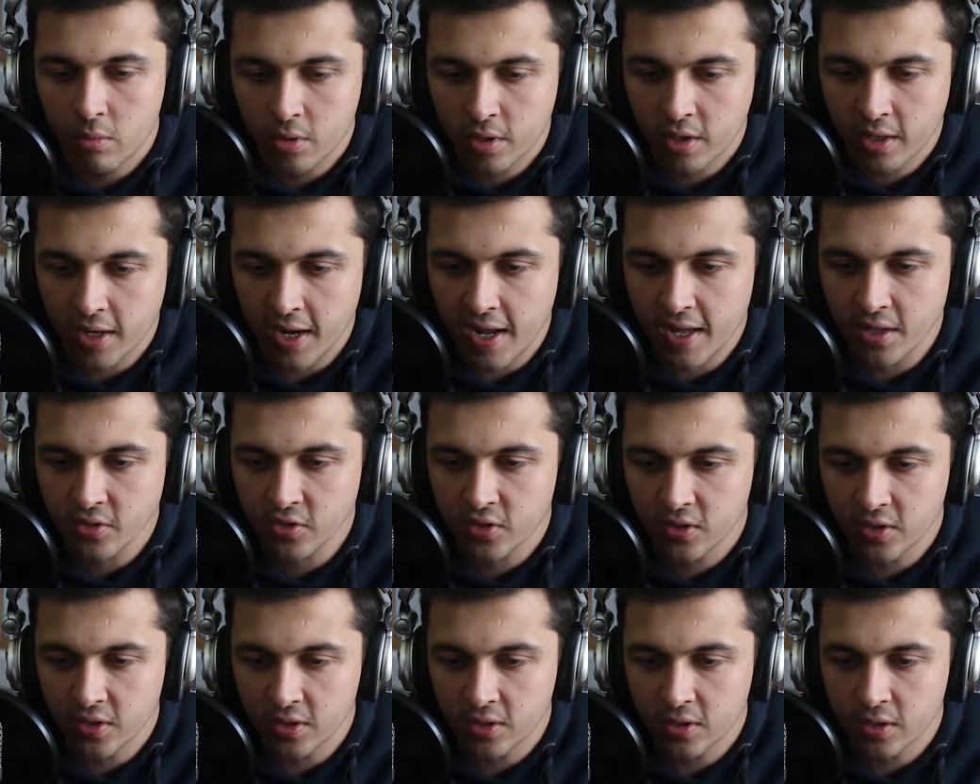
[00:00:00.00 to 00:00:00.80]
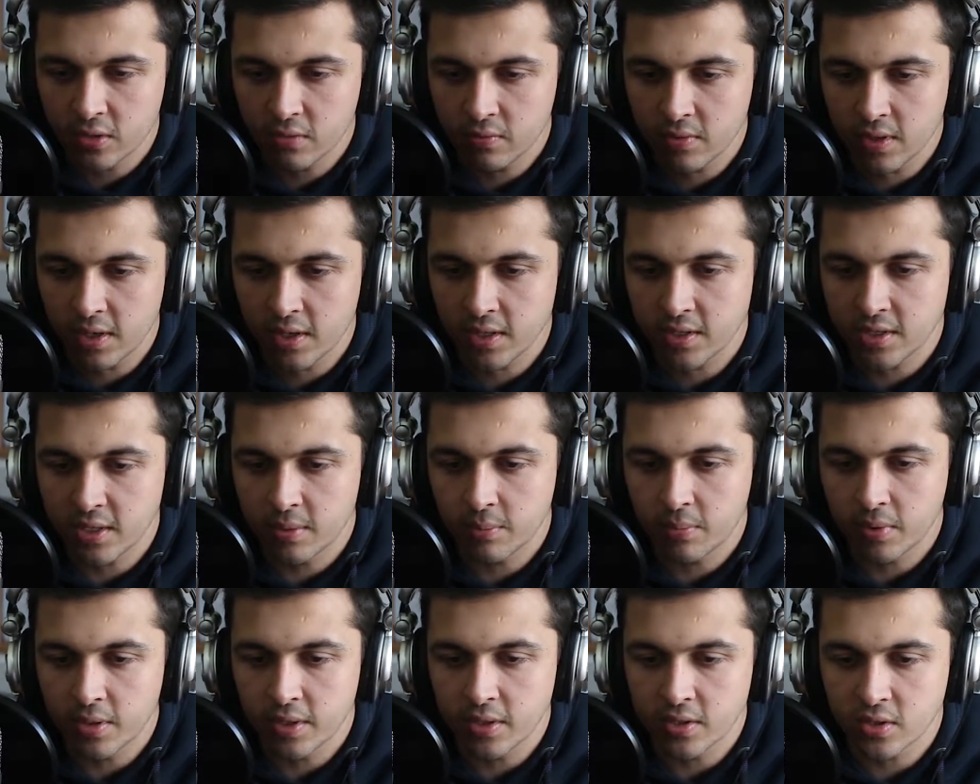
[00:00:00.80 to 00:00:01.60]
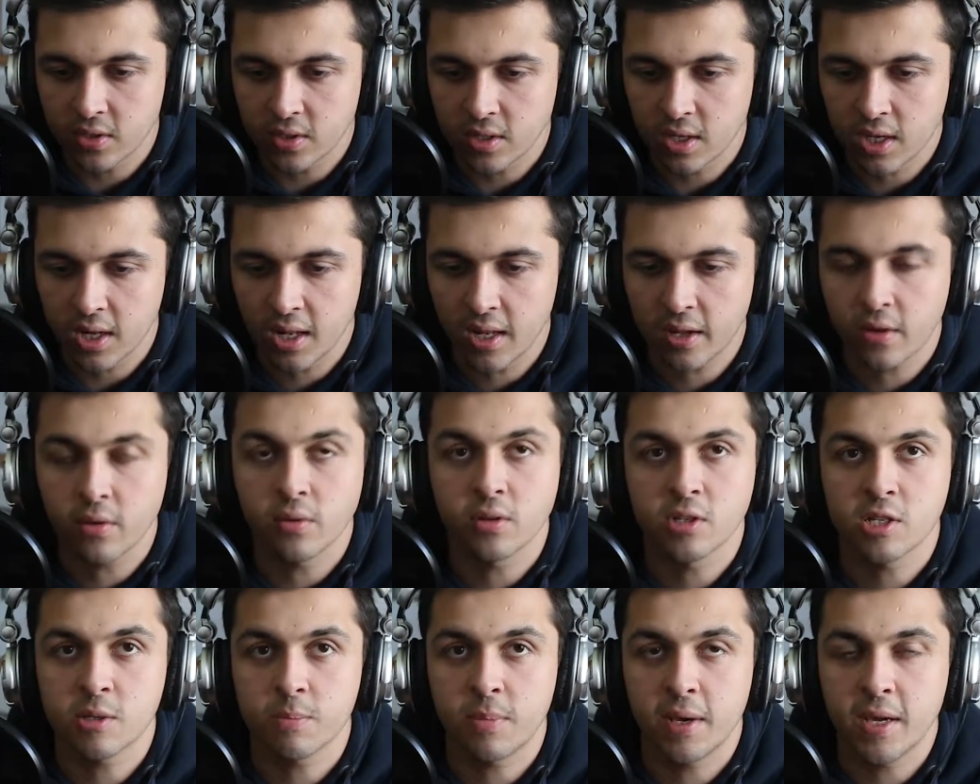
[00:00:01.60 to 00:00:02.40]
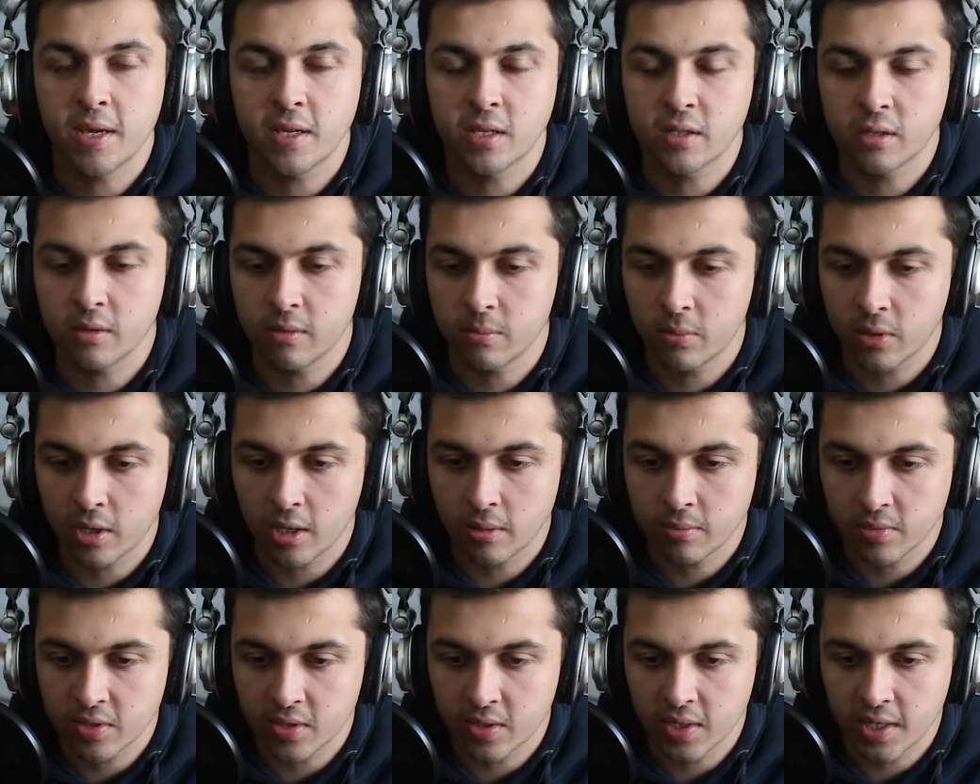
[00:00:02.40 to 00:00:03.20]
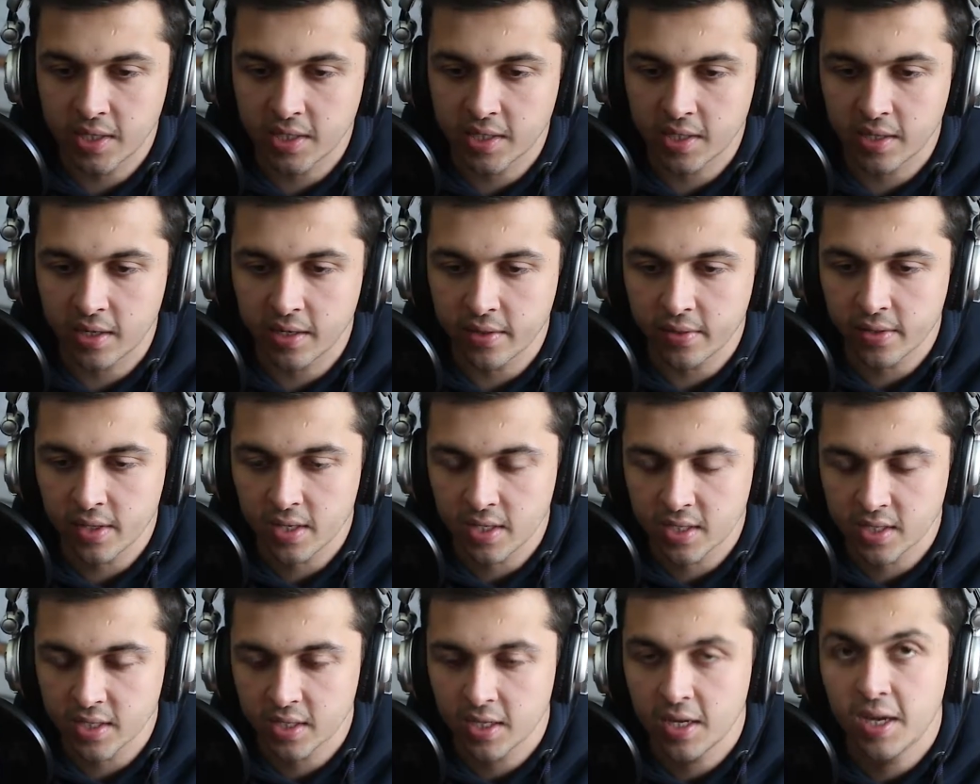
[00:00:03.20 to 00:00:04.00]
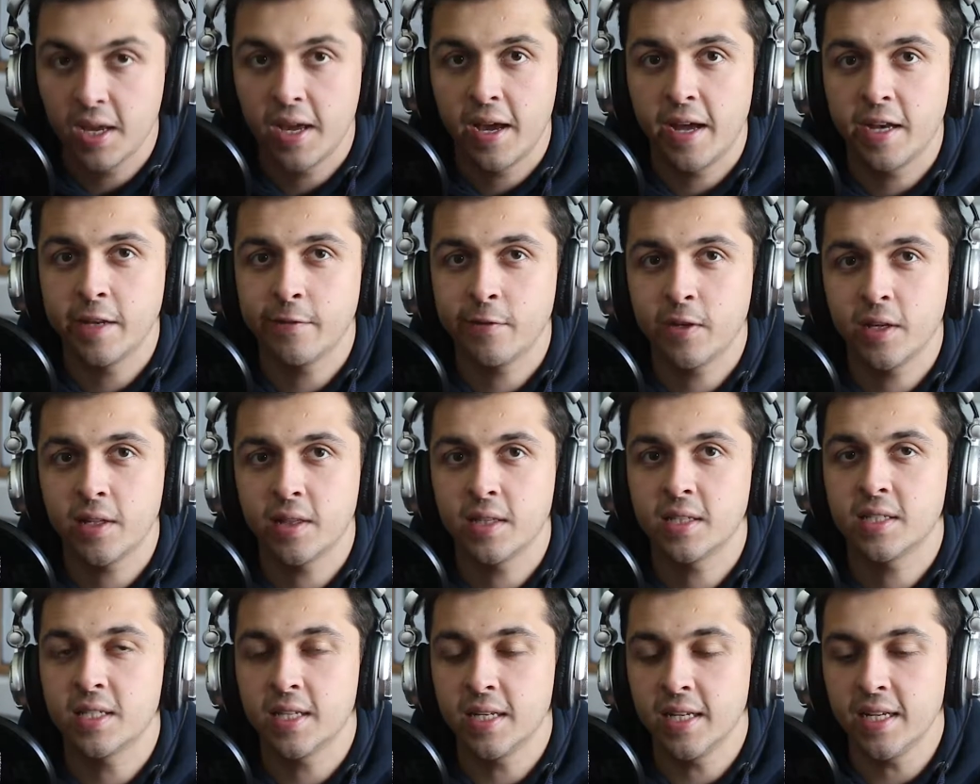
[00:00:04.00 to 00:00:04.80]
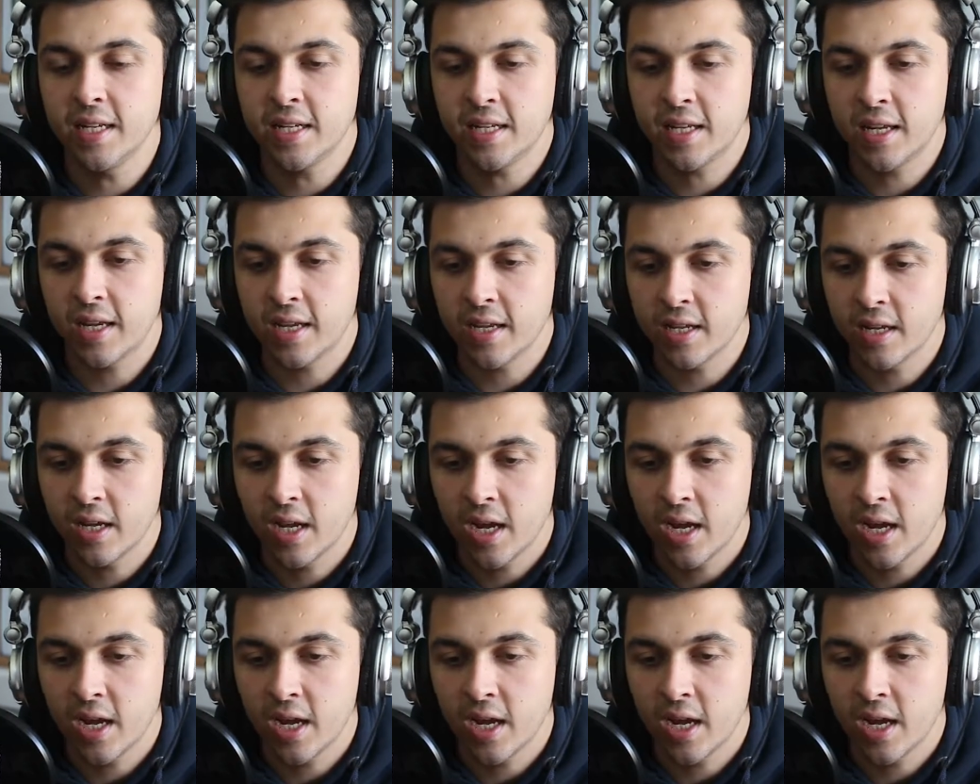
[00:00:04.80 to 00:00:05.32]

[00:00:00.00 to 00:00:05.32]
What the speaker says: we can actually do, really simply, is just click on a space so it becomes selected like this, and if you hit the delete key,